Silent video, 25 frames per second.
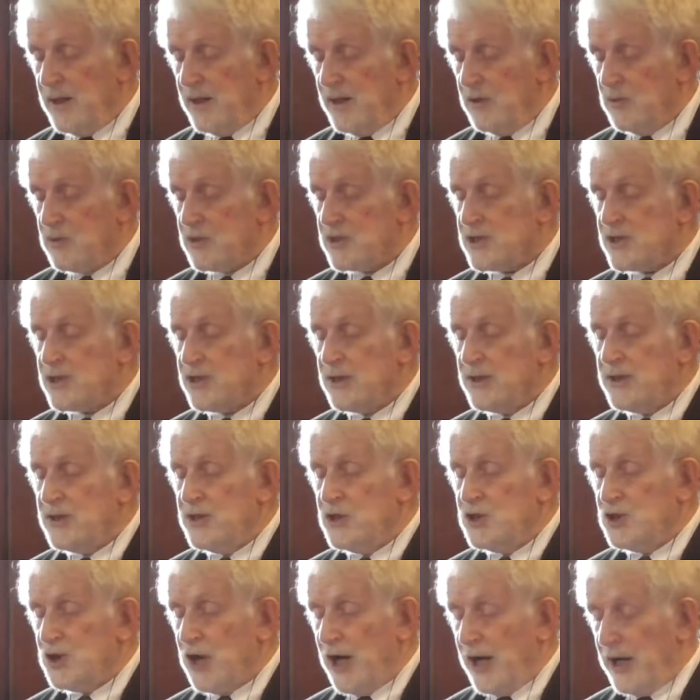He was still
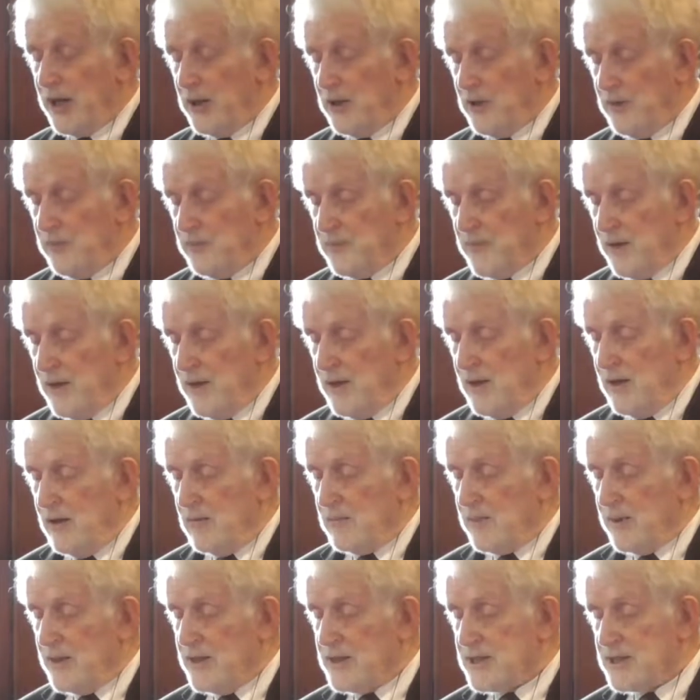in jail,
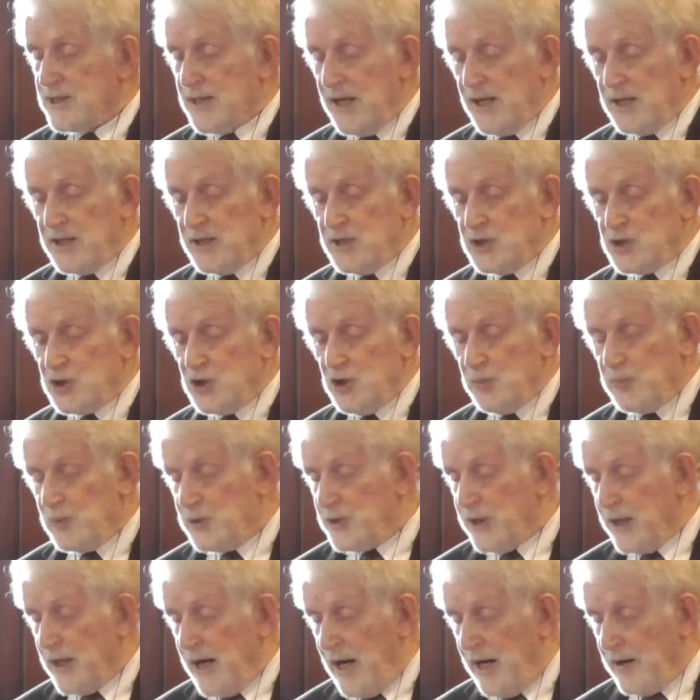but he started
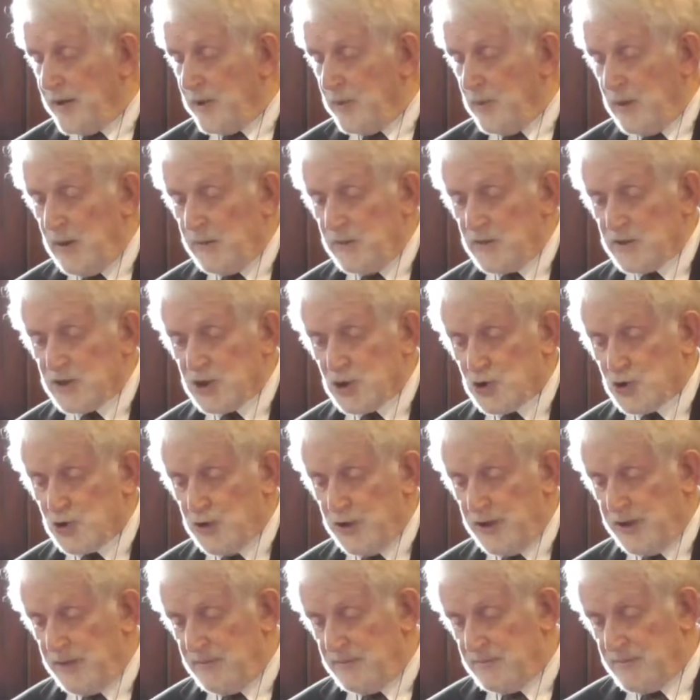interpreting other people's
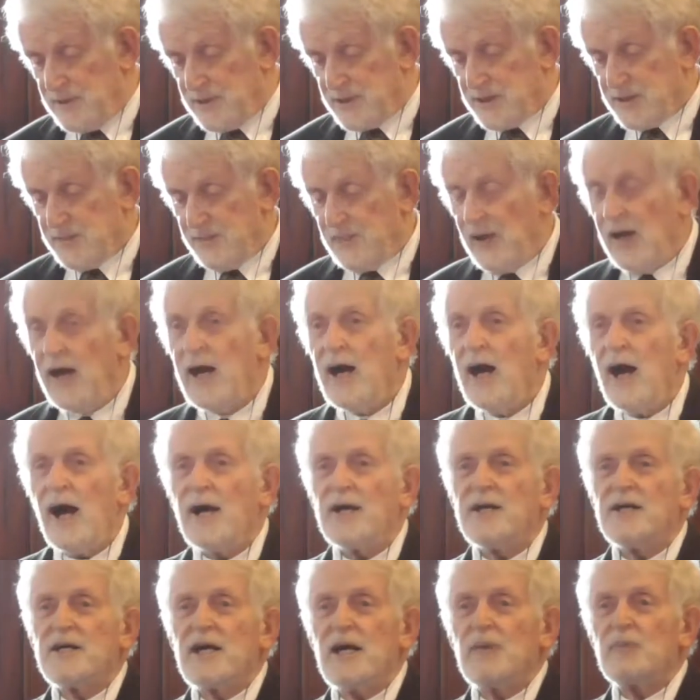dreams,
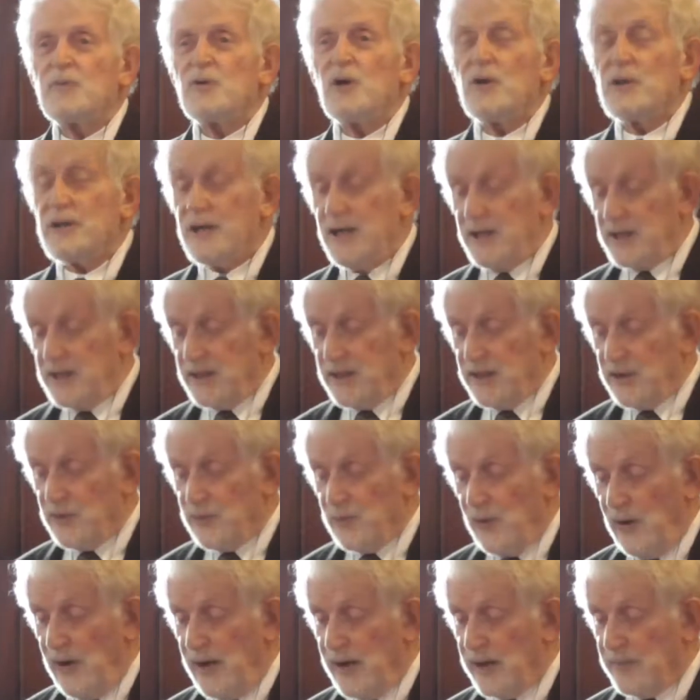and he kept on getting
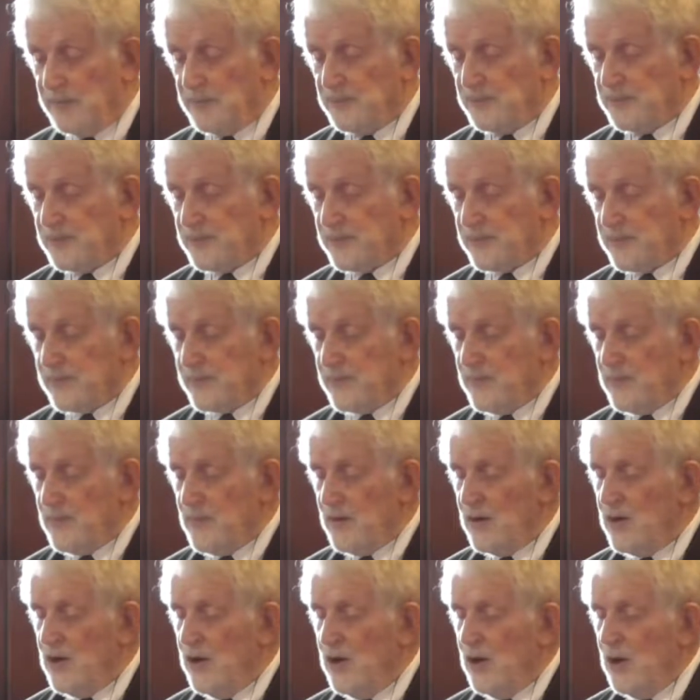it right.
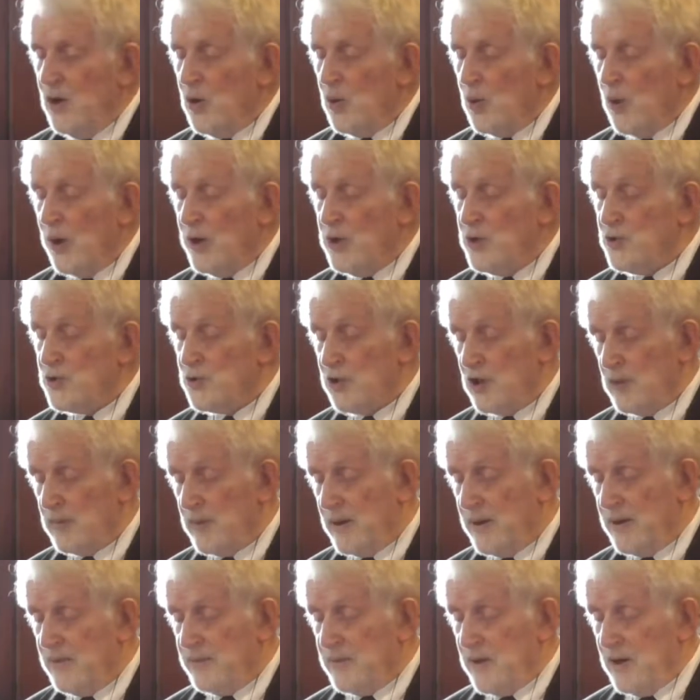One
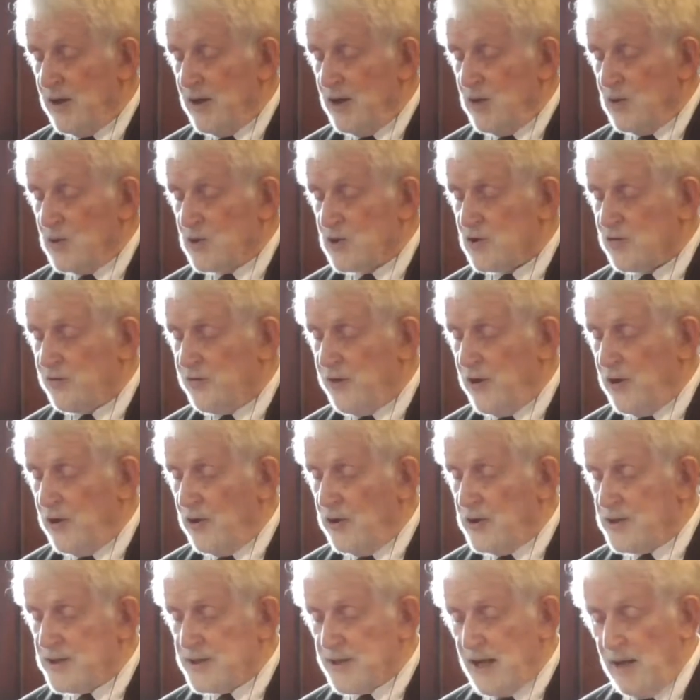dreamer was
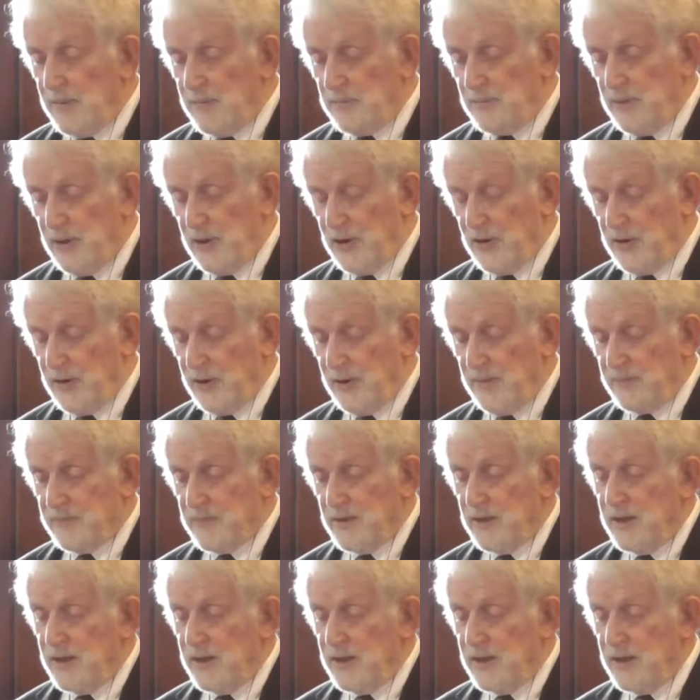Pharaoh's cupbearer,